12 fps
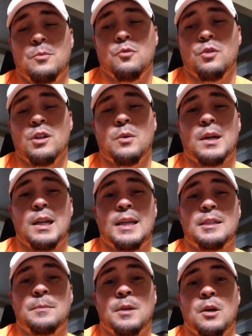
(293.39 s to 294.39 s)
really want to
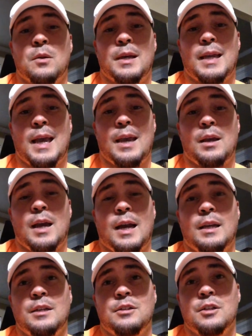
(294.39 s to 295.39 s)
let them know, like, hey, I
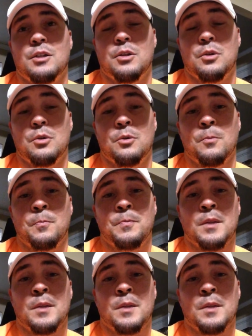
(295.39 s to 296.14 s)
need you to do